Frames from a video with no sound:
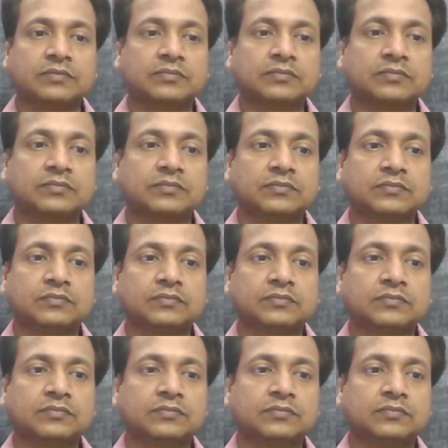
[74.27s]

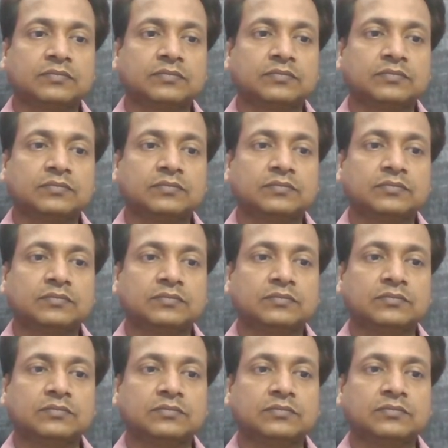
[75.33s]
(no one is talking)